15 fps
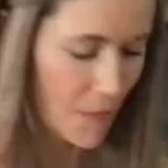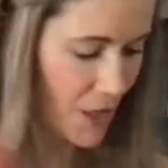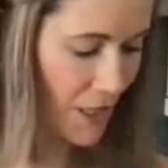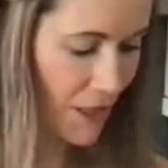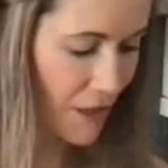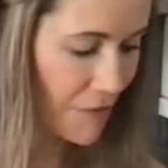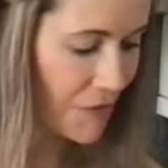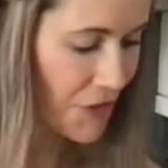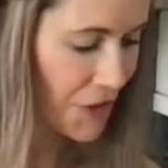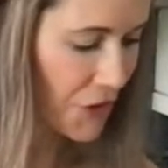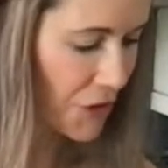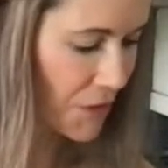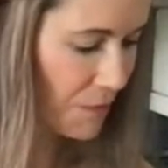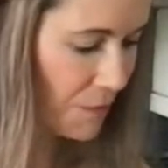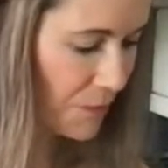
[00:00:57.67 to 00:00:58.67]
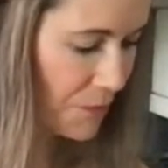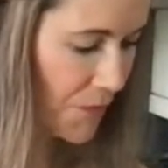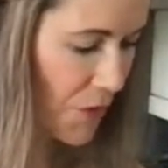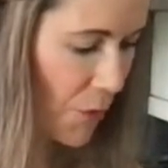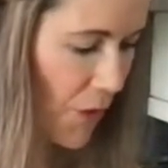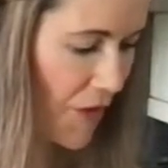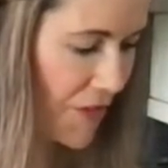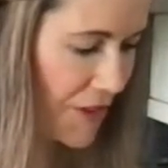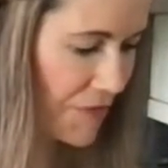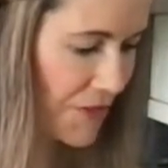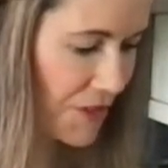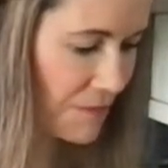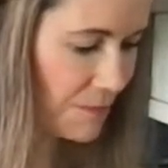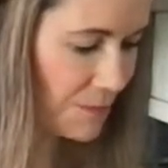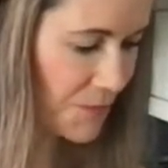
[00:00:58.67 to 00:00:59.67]
I love these, the way they
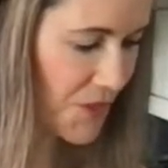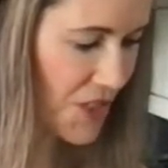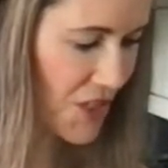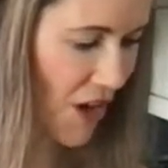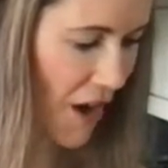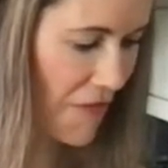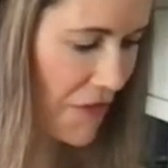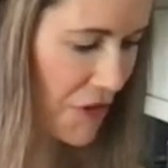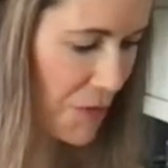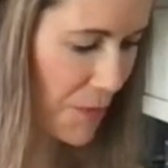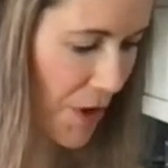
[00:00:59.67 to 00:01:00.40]
design these